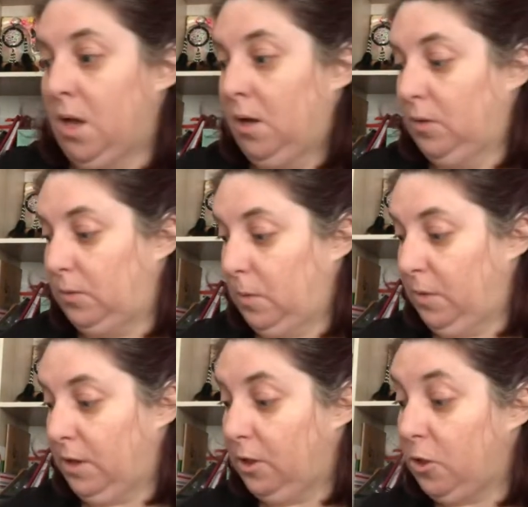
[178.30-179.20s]
So
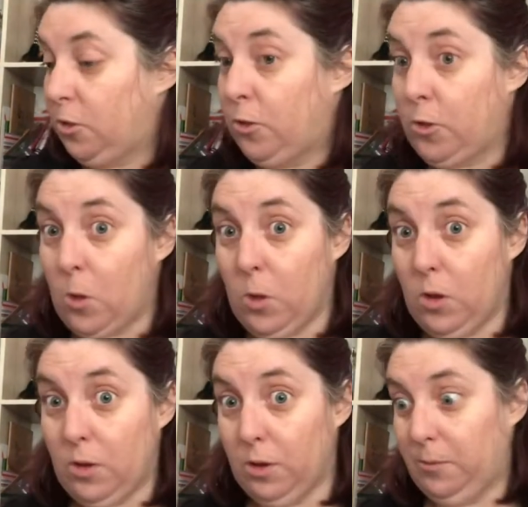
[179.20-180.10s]
the
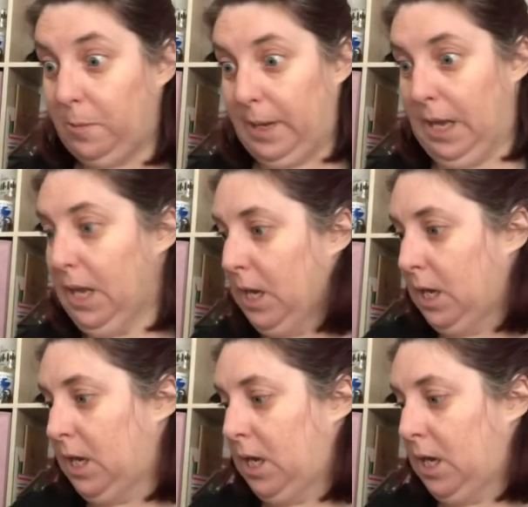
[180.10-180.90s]
third week